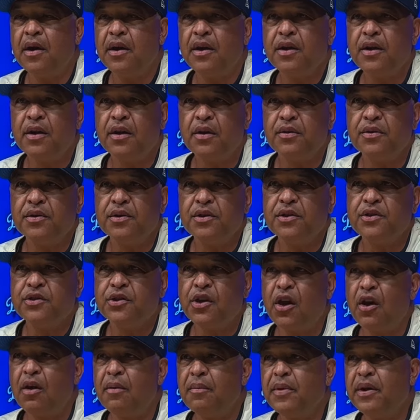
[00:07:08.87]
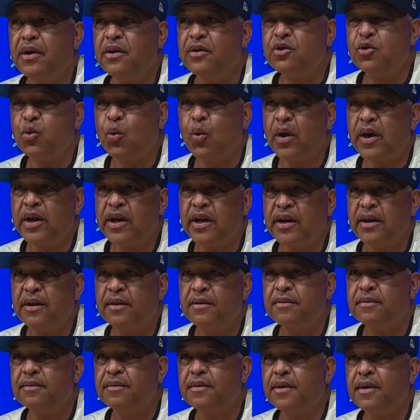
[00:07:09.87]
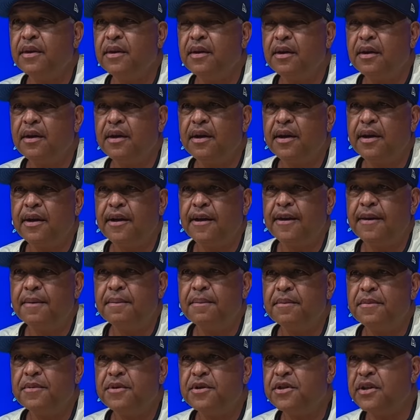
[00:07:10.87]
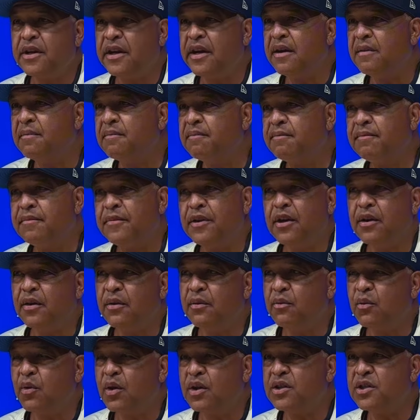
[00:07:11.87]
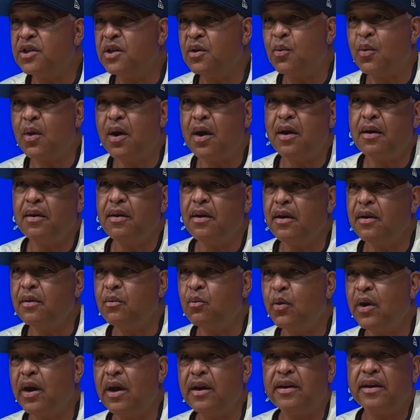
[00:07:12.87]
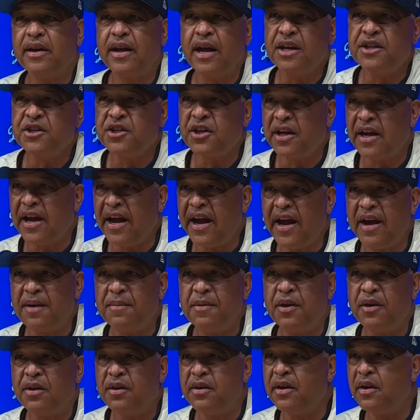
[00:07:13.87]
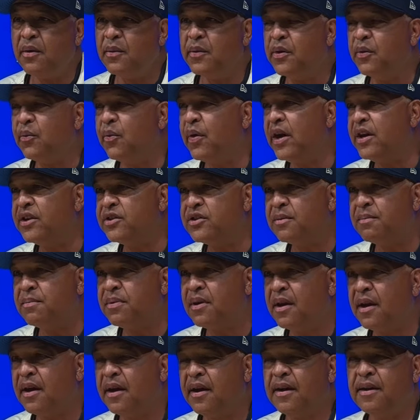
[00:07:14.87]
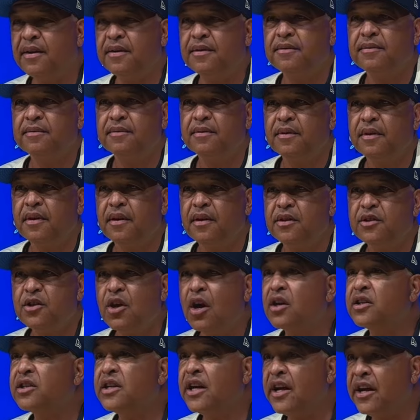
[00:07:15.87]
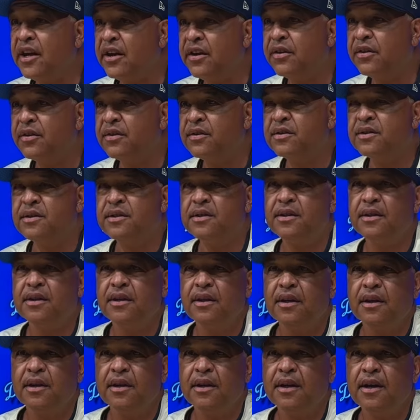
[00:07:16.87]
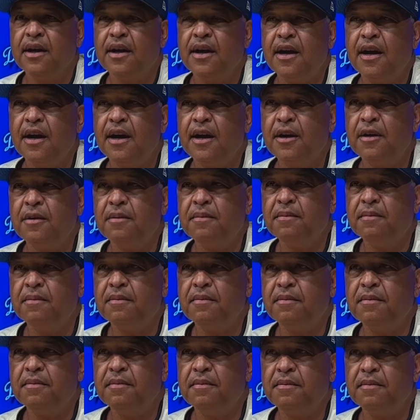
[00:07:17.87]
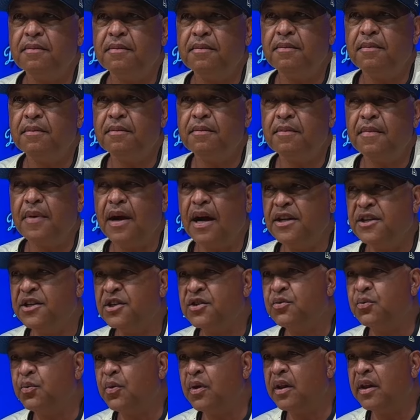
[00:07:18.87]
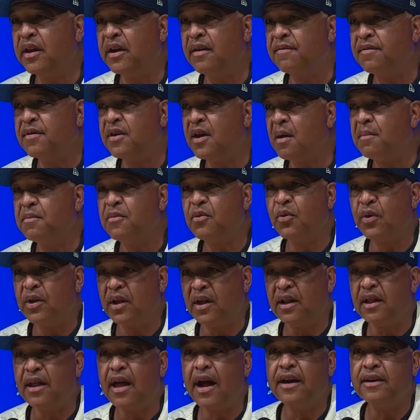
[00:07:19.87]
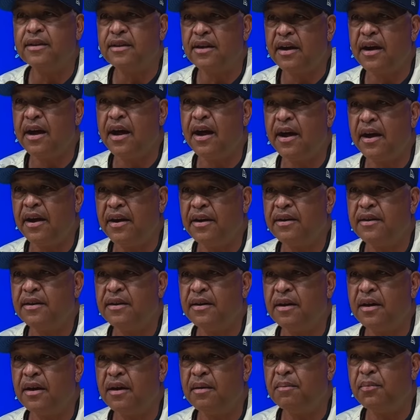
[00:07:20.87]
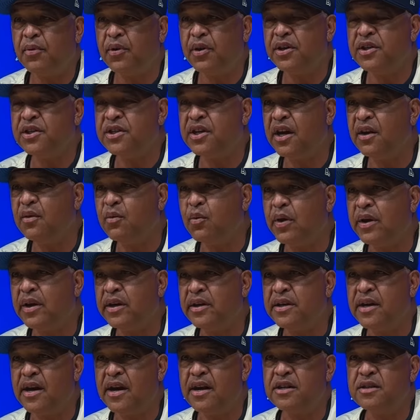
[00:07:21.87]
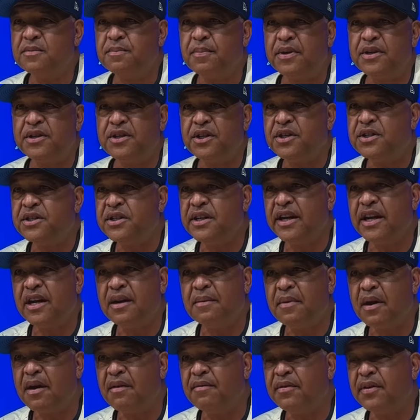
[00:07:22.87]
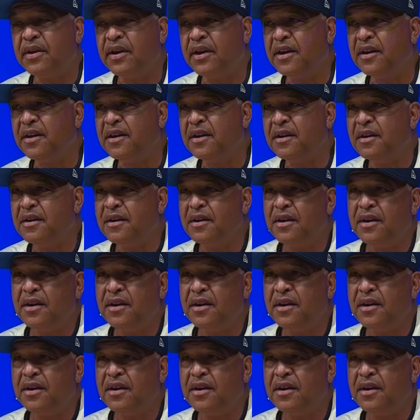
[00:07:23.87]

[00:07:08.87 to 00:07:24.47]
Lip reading: You saw him in 20, see him, once in a while when I catch a game here or there when the Rays are playing, talk to hitters. I just really have come to really like the guy, appreciate what he does, but just seeing him every,